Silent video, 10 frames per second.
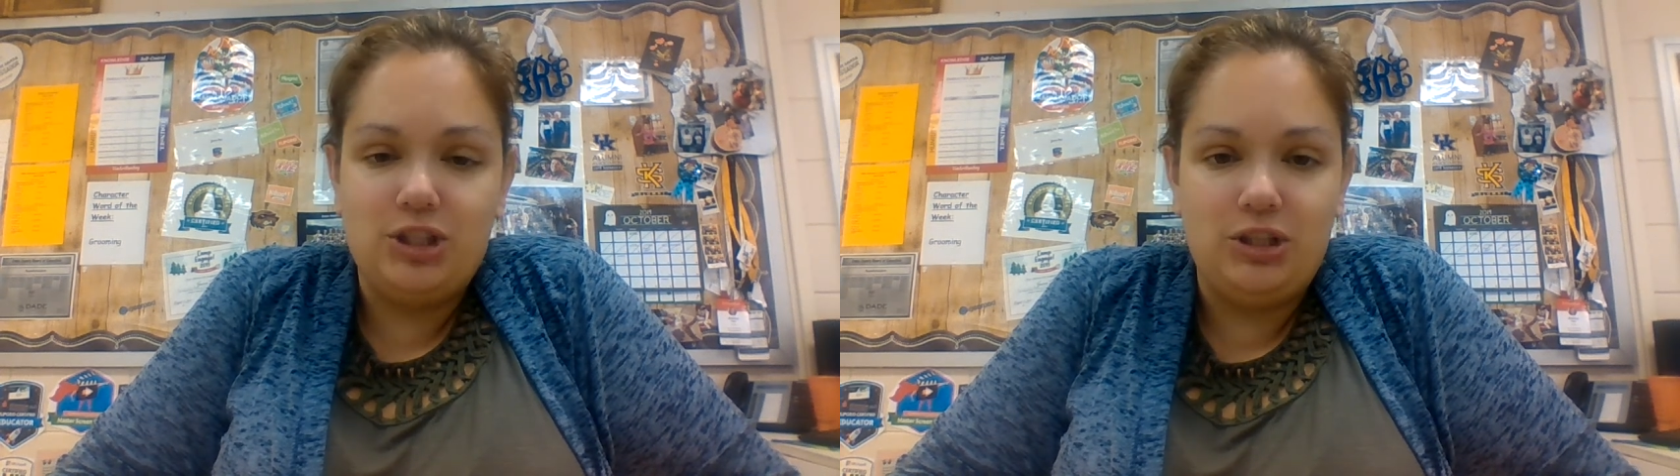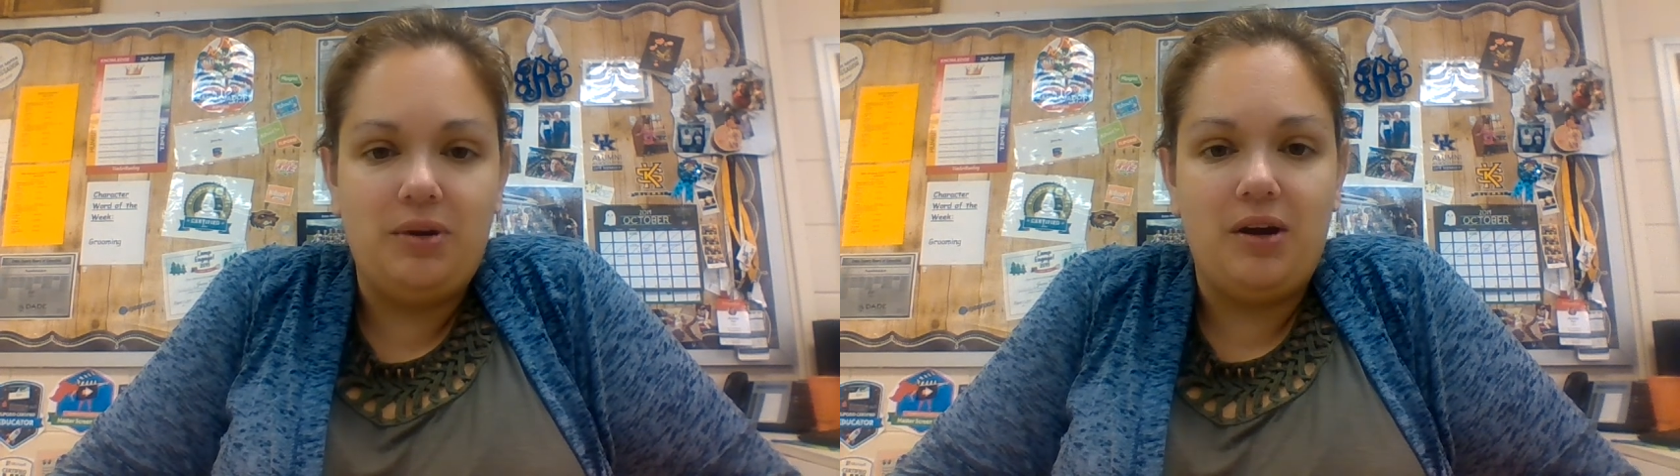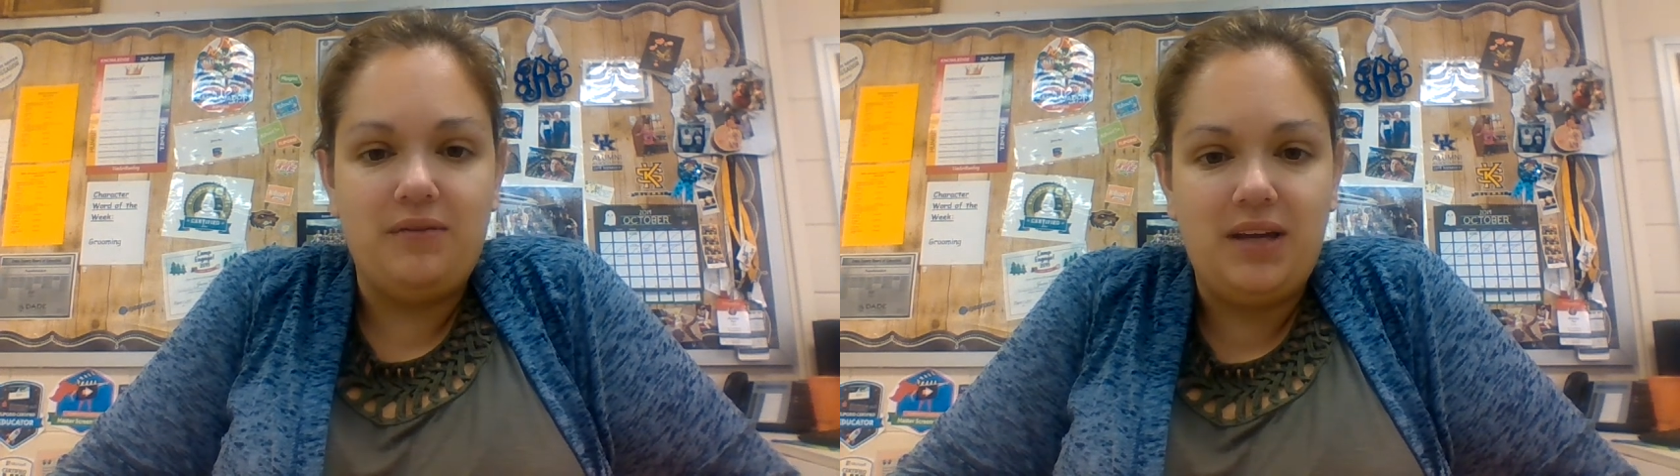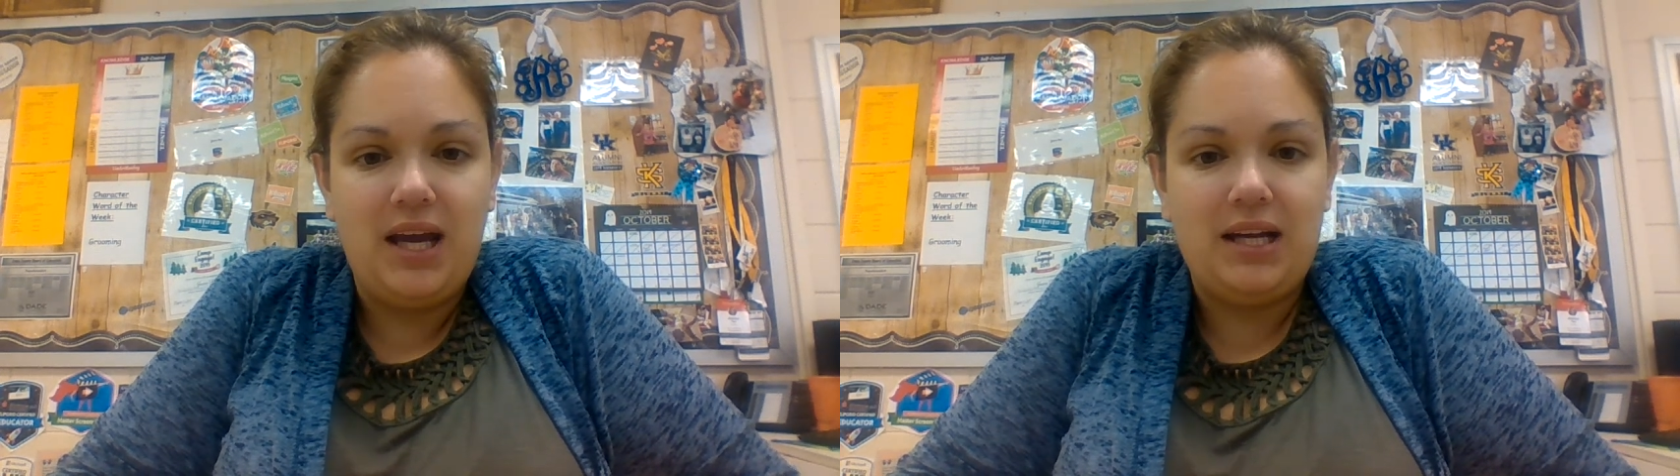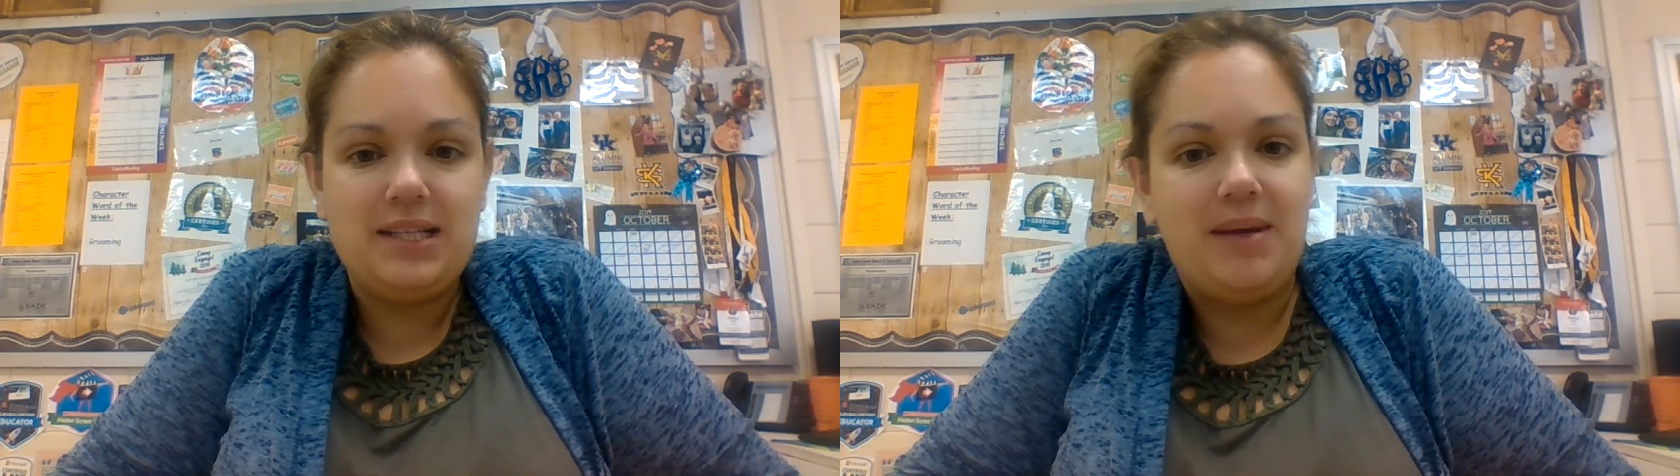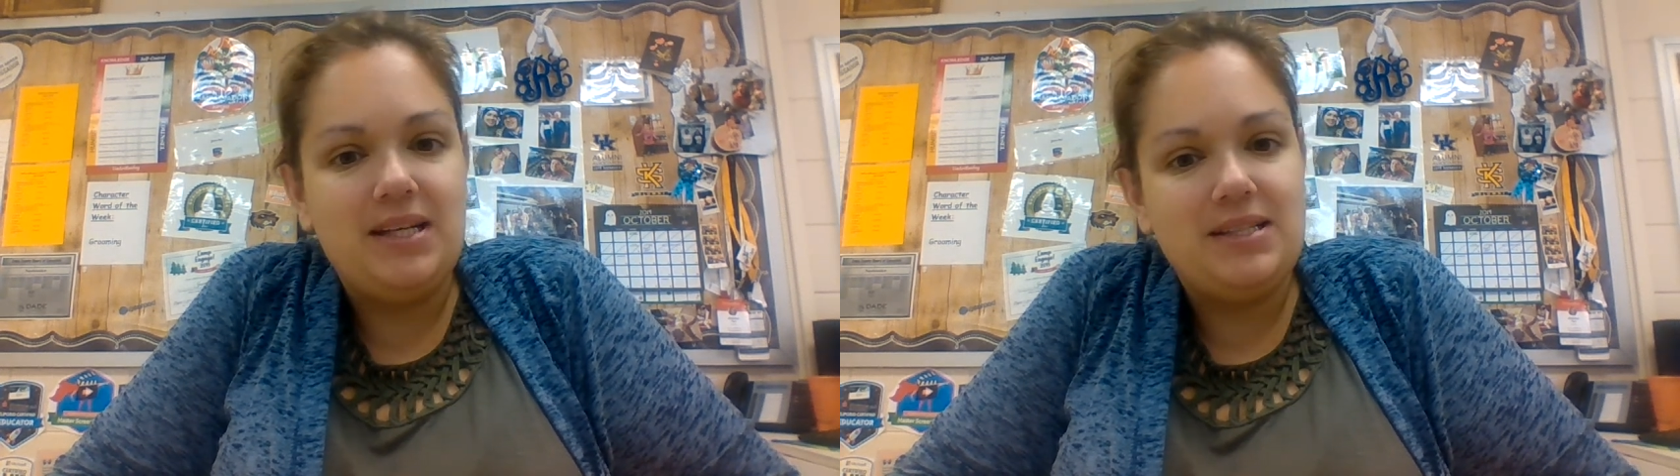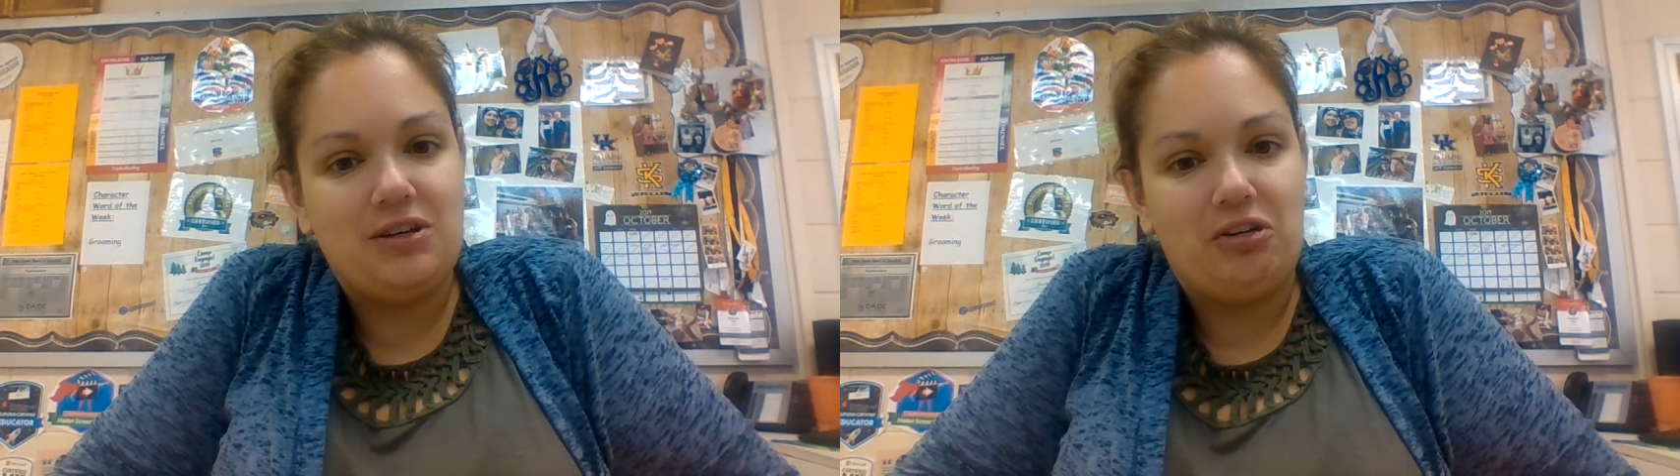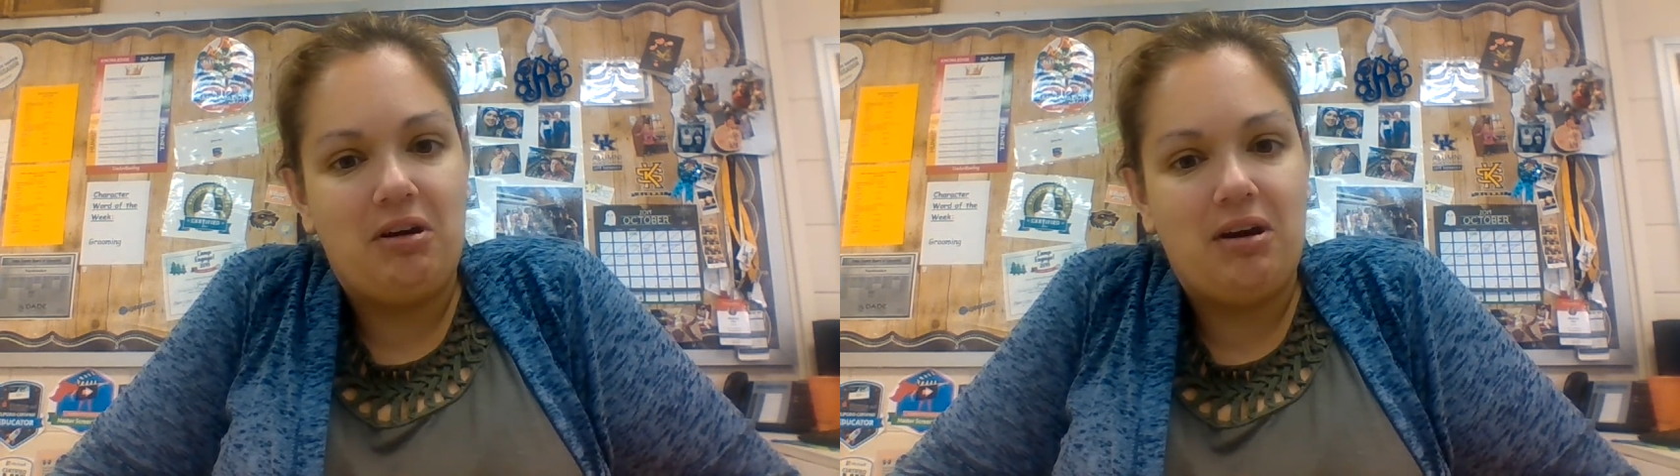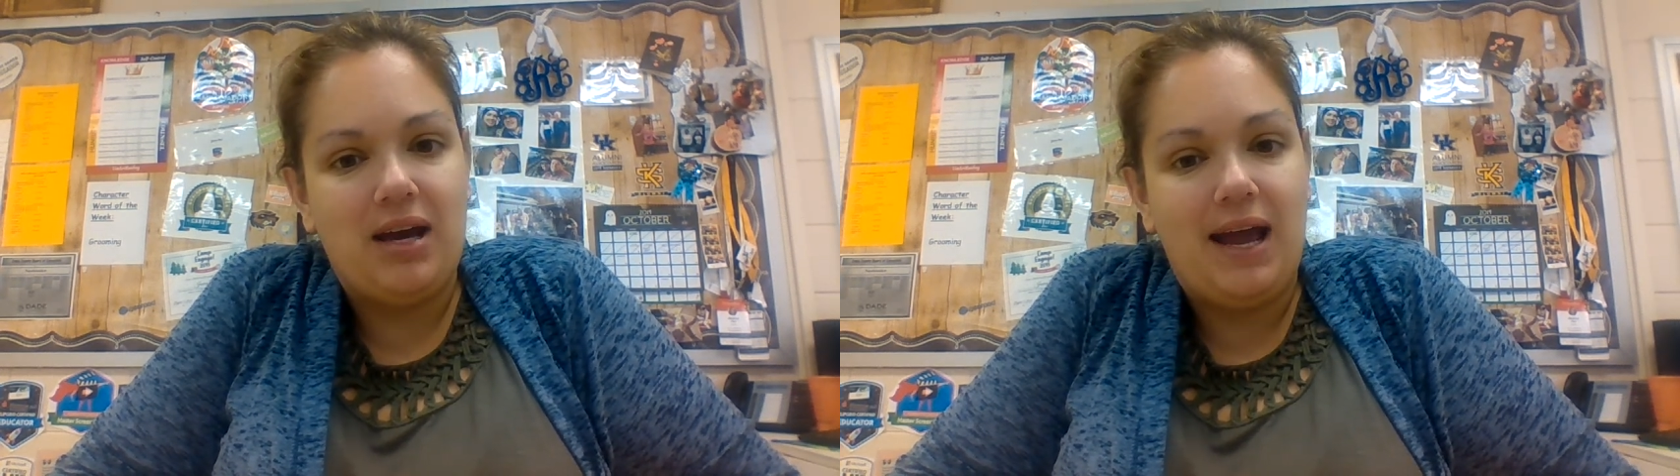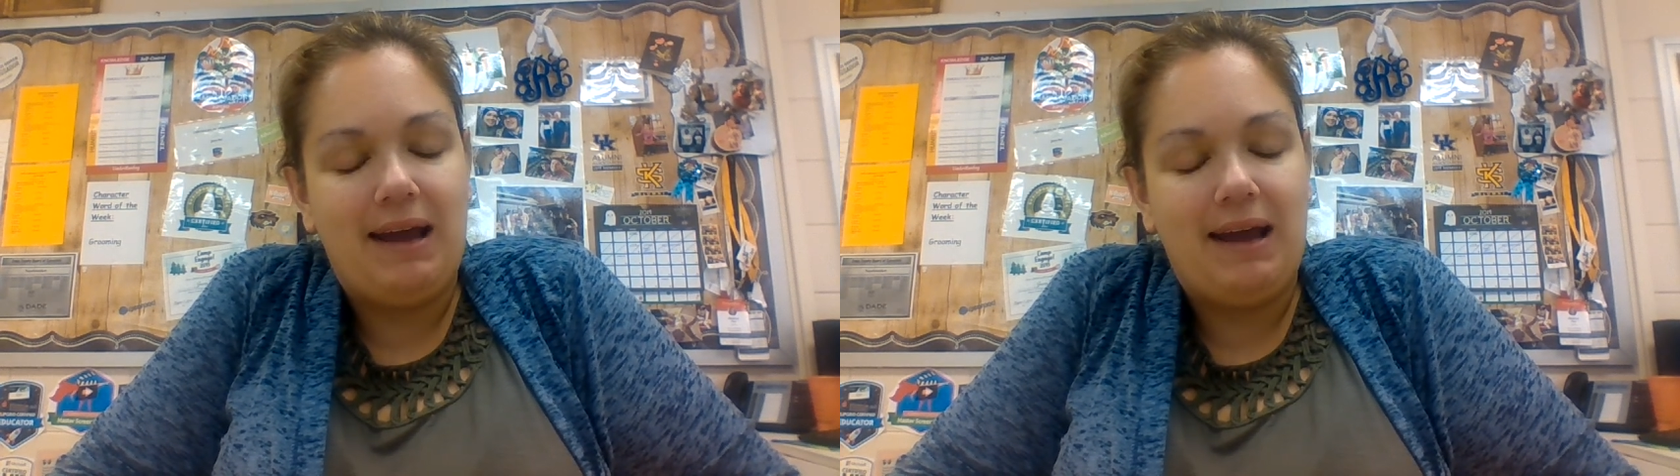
if he had his medicine or not,